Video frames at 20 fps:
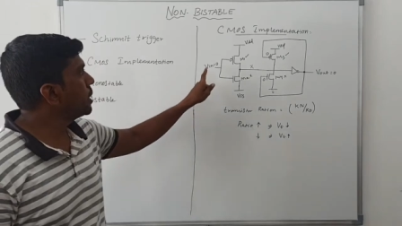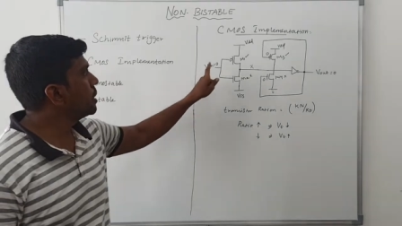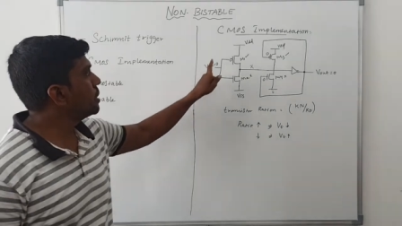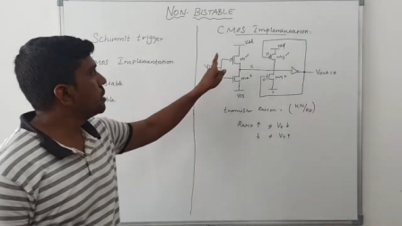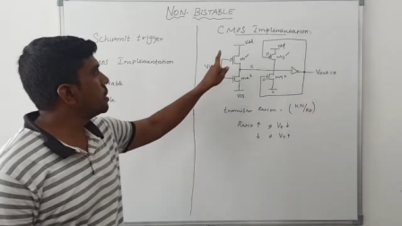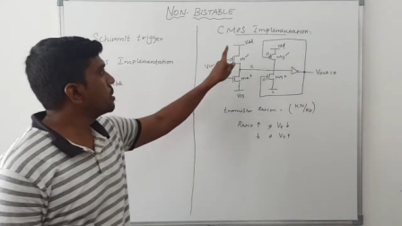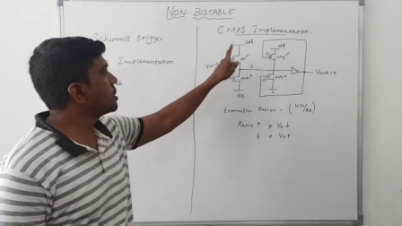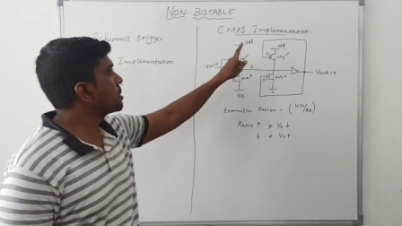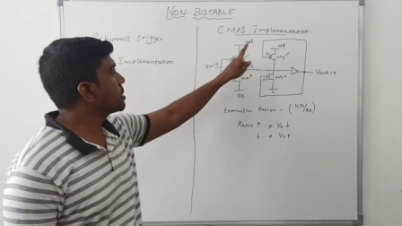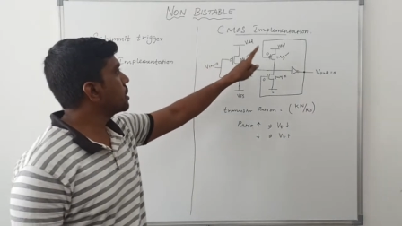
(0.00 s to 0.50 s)
in
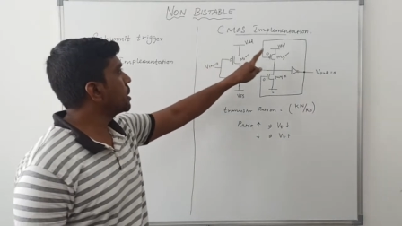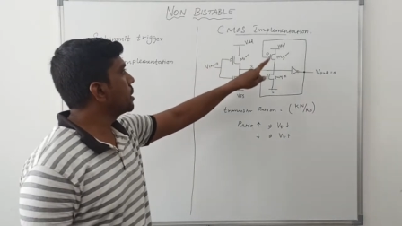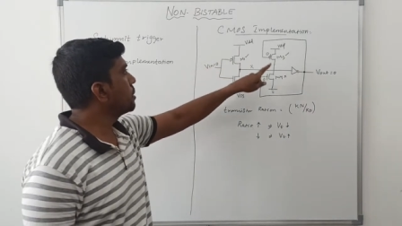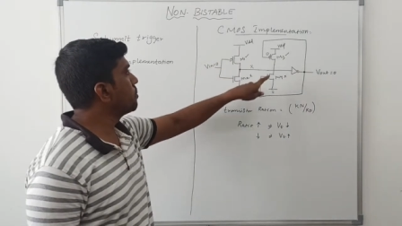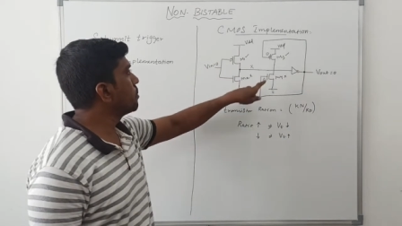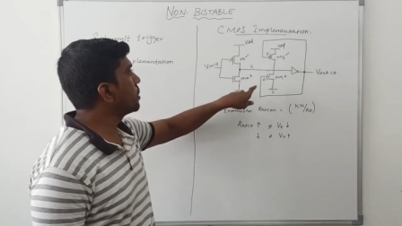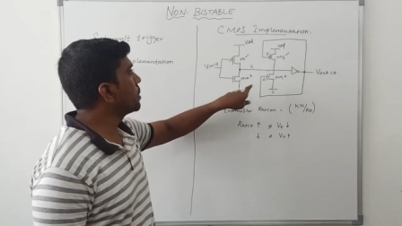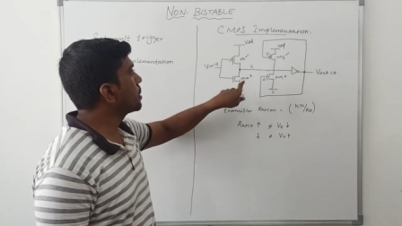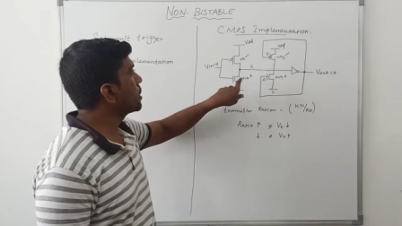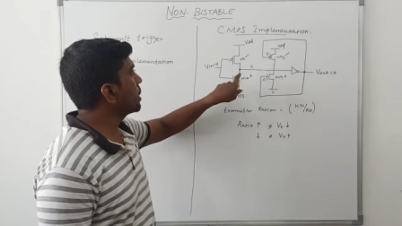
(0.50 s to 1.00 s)
this
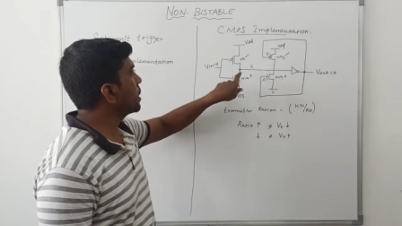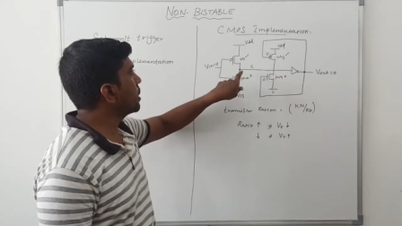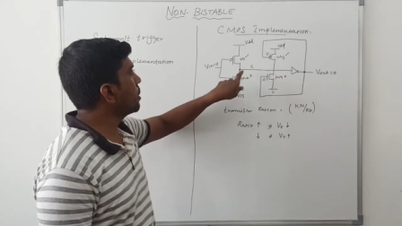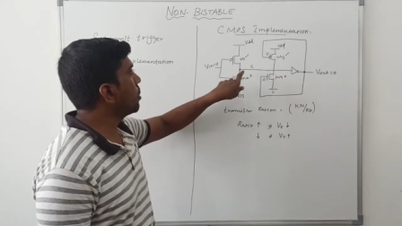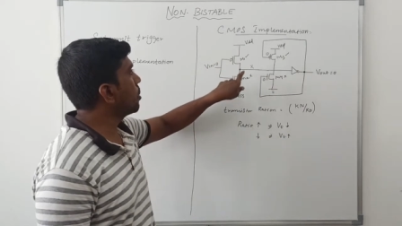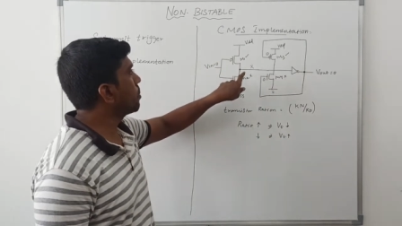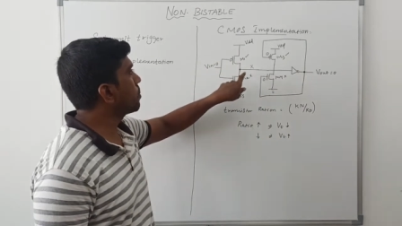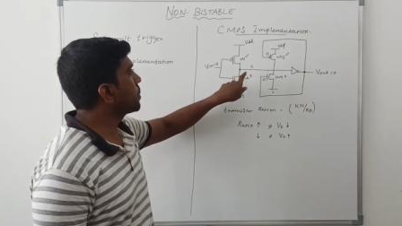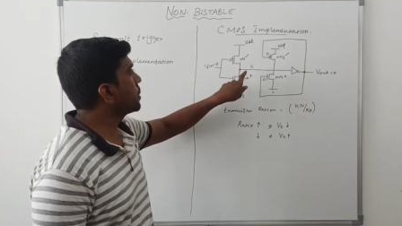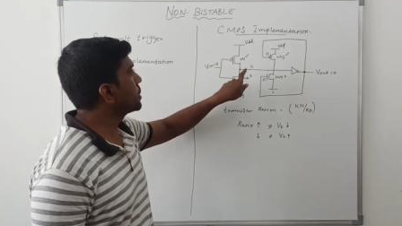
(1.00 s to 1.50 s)
inverting
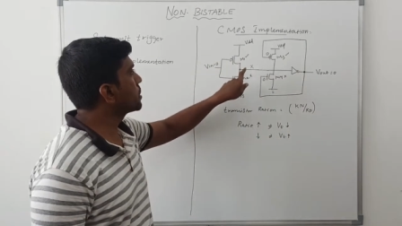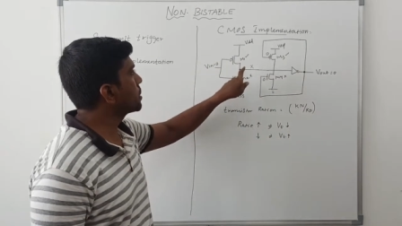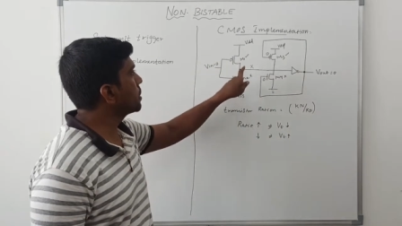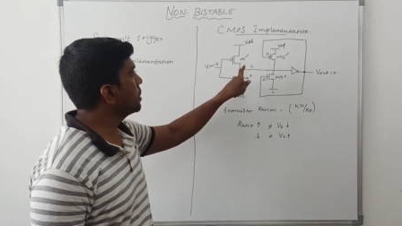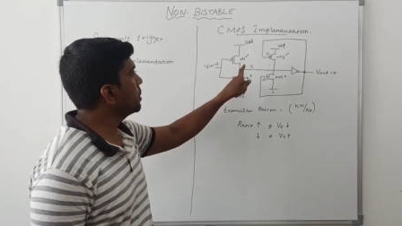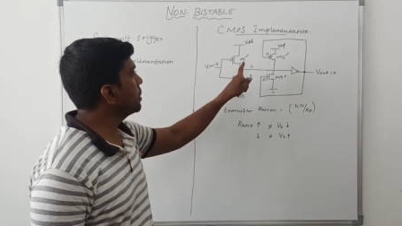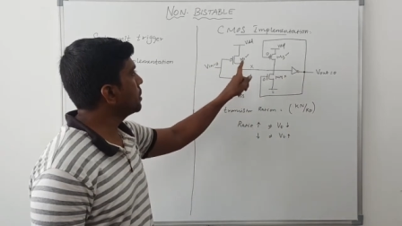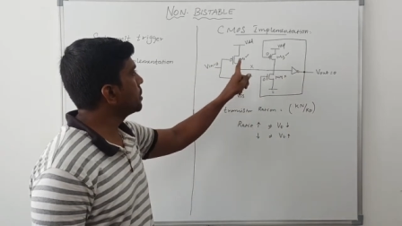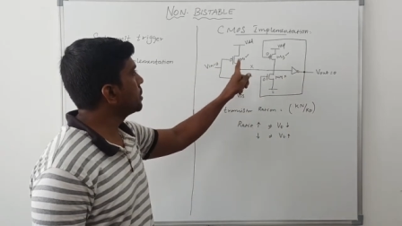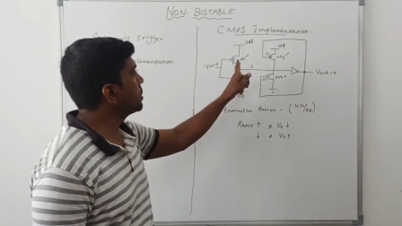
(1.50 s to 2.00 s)

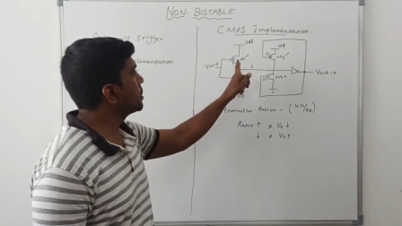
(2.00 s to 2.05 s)
operation,